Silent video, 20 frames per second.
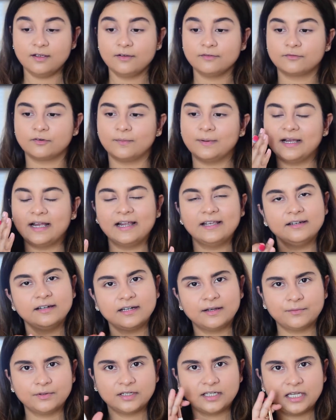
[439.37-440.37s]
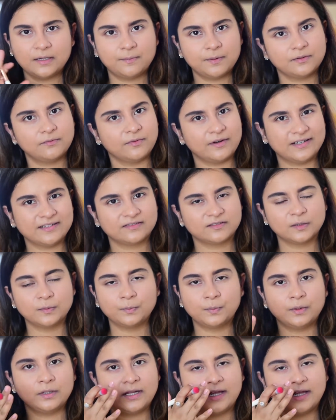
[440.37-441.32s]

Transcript: For my eyelid, I want to keep it very simple.